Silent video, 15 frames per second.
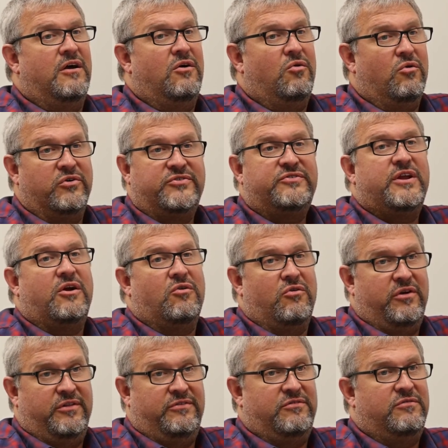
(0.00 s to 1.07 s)
or
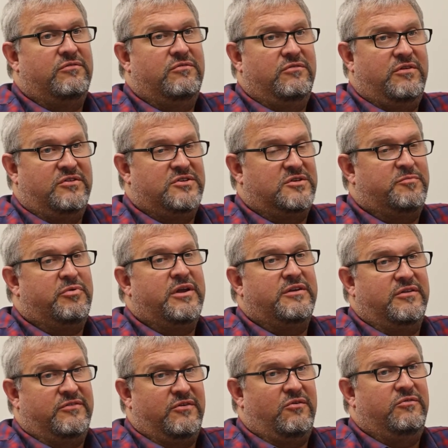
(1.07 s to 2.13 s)
steroids such as
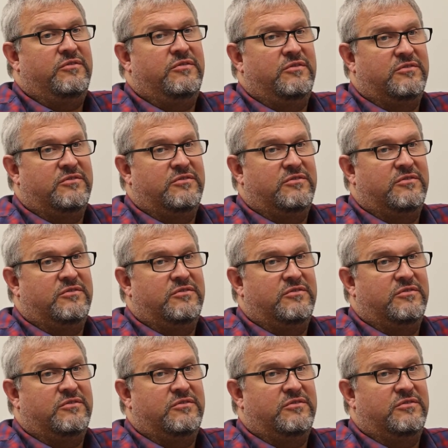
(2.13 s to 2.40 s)
prednisone.